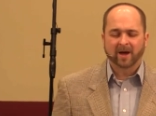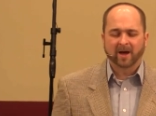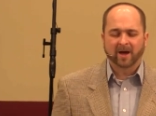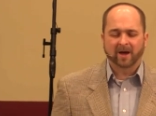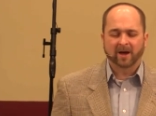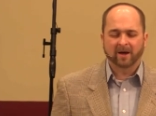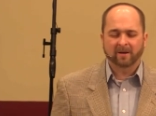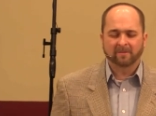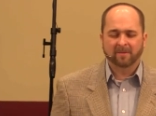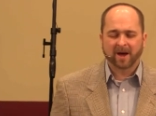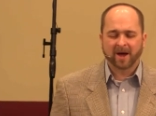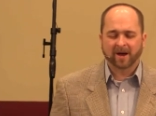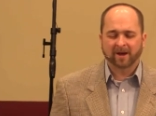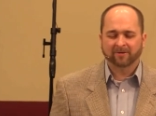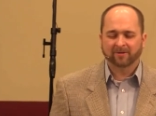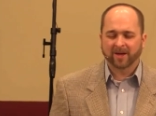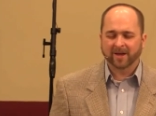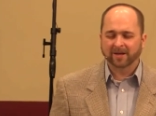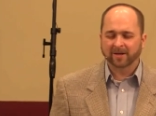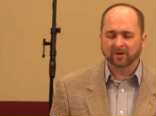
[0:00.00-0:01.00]
Um, I
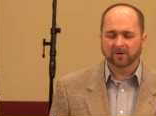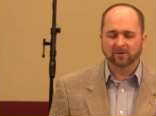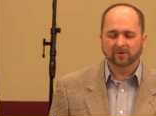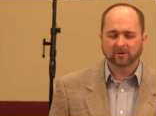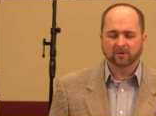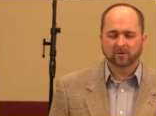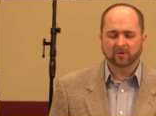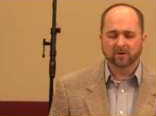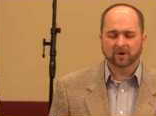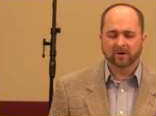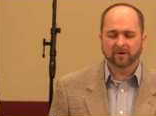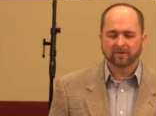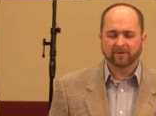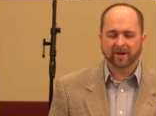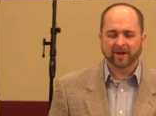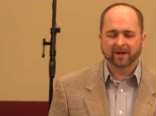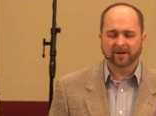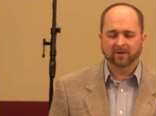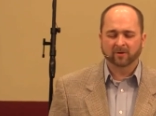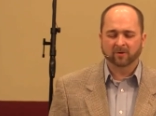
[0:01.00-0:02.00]
thank you, Lord,
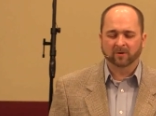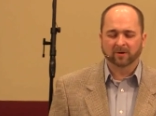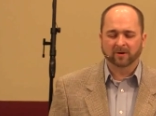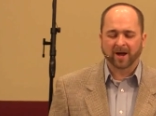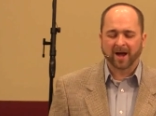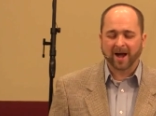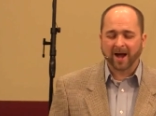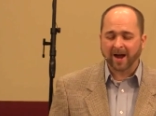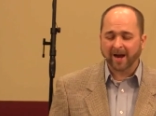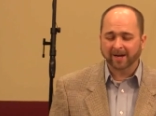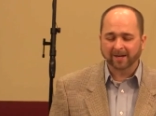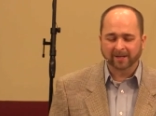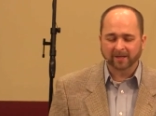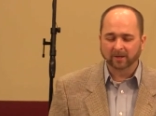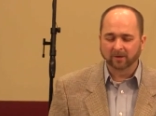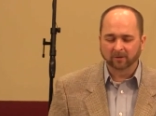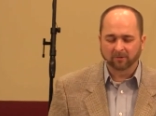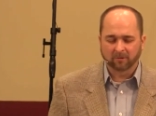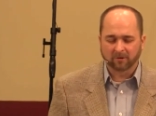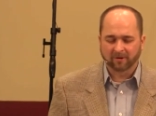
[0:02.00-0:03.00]
that you are highly
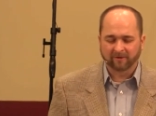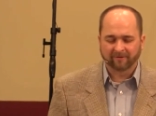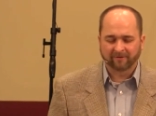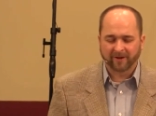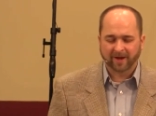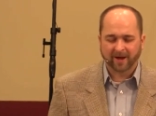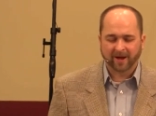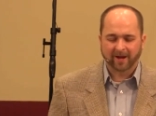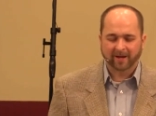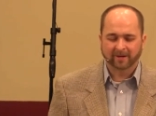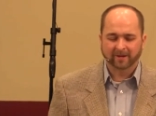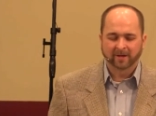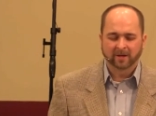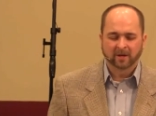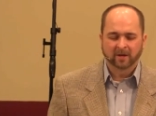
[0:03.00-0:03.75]
glorified